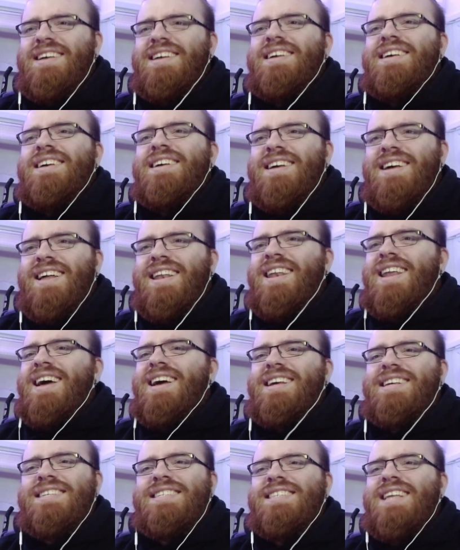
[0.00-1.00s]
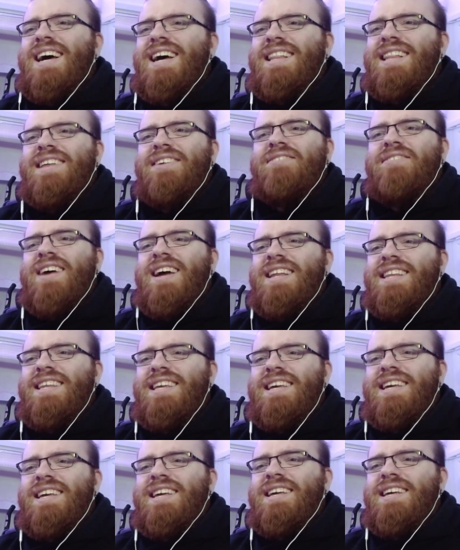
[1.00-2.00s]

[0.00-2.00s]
I like his style already.